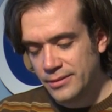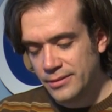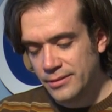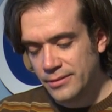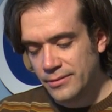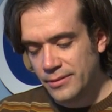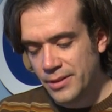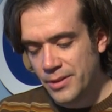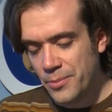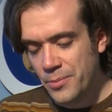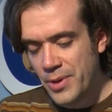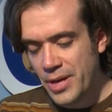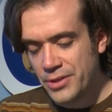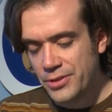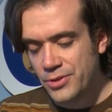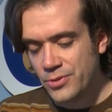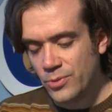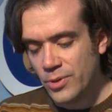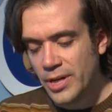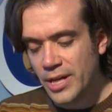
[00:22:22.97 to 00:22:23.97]
really the
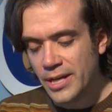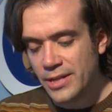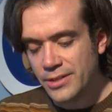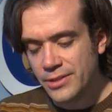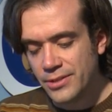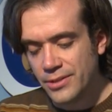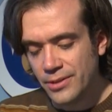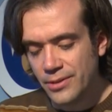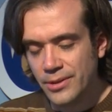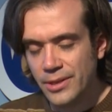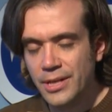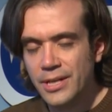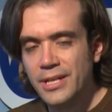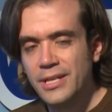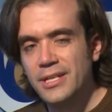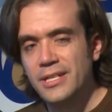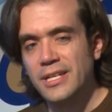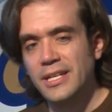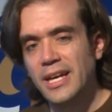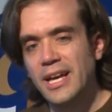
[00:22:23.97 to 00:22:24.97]
best way to,
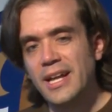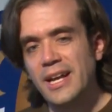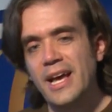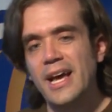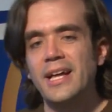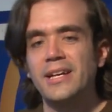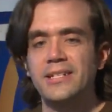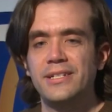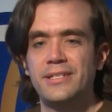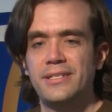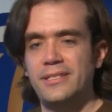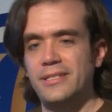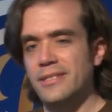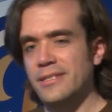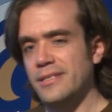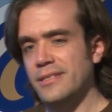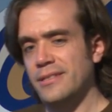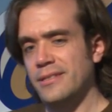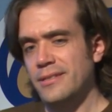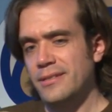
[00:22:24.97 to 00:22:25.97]
to get at just
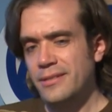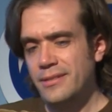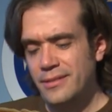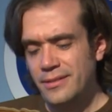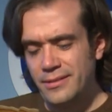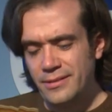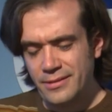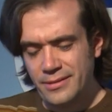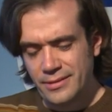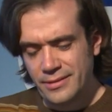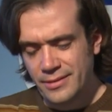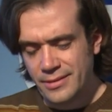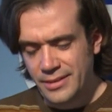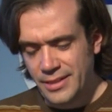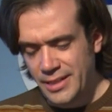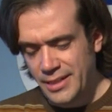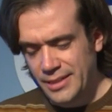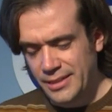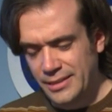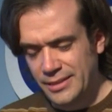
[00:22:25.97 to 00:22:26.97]
this, you know, this,
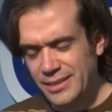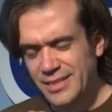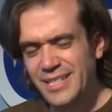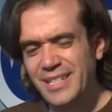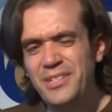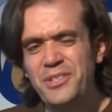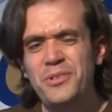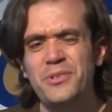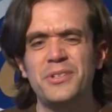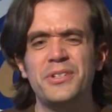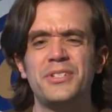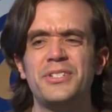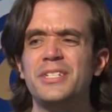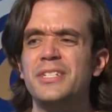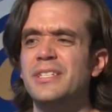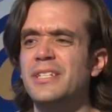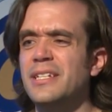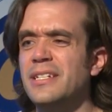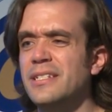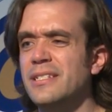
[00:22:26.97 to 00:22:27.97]
uh, this interest
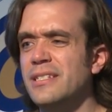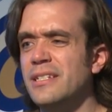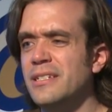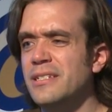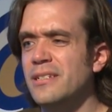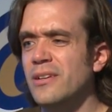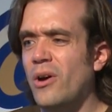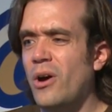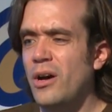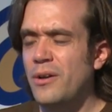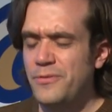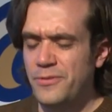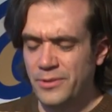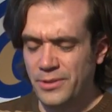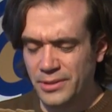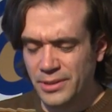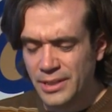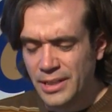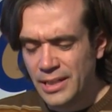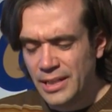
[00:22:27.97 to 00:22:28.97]
in these, these
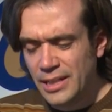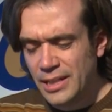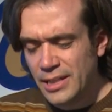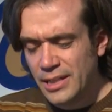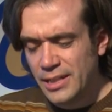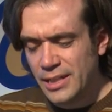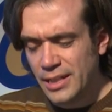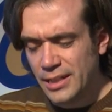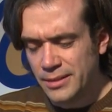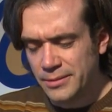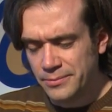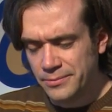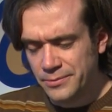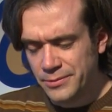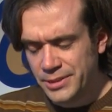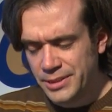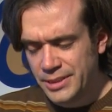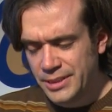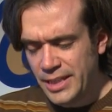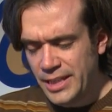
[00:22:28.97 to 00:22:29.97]
awful um,
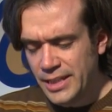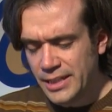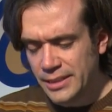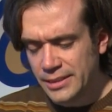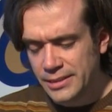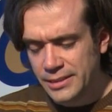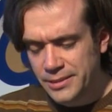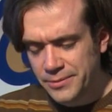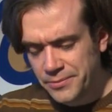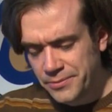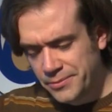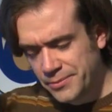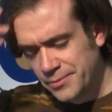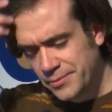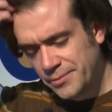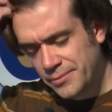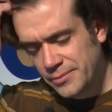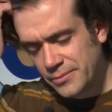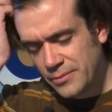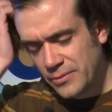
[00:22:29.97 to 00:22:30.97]
things.
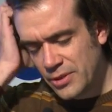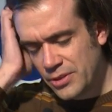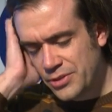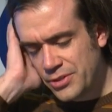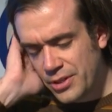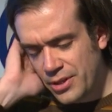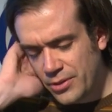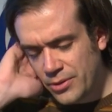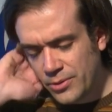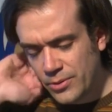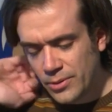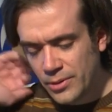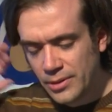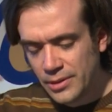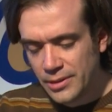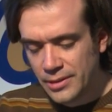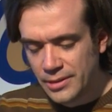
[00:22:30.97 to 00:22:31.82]
So